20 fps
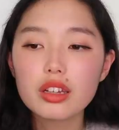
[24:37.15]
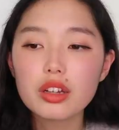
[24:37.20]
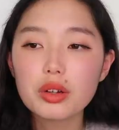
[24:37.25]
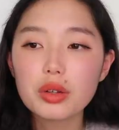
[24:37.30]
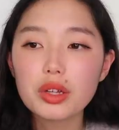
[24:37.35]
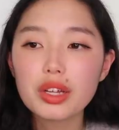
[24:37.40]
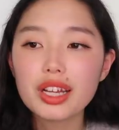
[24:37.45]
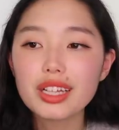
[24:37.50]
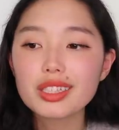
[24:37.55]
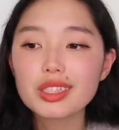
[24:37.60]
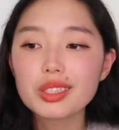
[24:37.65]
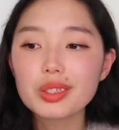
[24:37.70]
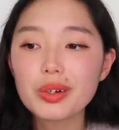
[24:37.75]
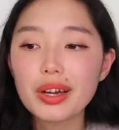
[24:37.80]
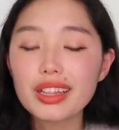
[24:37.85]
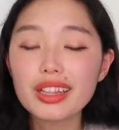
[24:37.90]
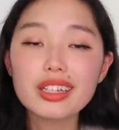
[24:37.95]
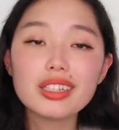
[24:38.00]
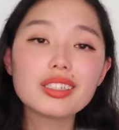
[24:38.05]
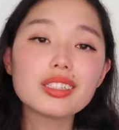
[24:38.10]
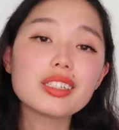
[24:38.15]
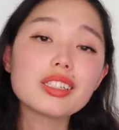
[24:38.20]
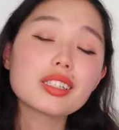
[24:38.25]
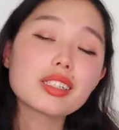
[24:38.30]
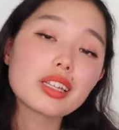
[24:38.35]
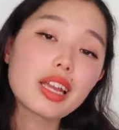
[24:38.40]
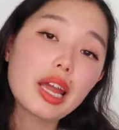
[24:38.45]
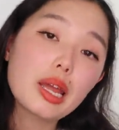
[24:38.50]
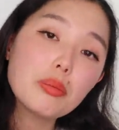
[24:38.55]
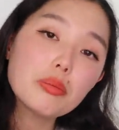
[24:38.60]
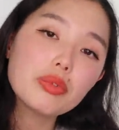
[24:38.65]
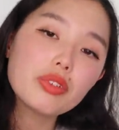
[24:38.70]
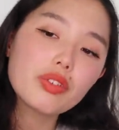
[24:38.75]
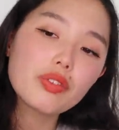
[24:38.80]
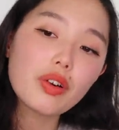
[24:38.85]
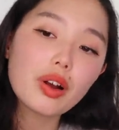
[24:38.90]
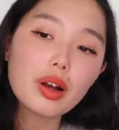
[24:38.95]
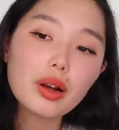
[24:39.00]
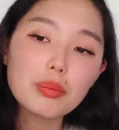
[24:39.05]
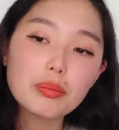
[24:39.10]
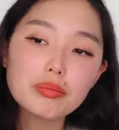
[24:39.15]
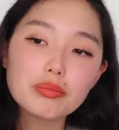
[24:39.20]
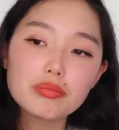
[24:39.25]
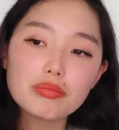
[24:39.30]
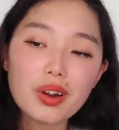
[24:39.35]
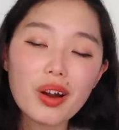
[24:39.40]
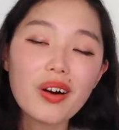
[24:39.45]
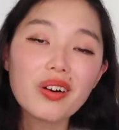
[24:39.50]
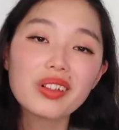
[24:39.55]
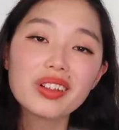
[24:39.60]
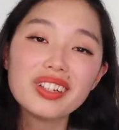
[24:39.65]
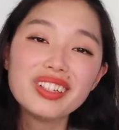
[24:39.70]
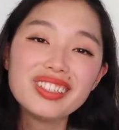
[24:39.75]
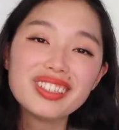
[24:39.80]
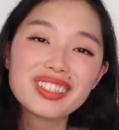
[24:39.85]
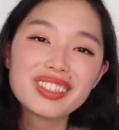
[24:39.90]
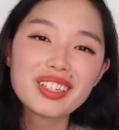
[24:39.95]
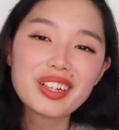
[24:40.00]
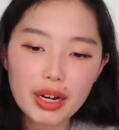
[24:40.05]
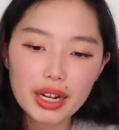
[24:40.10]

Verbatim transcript: You know, you get to at least escape from college,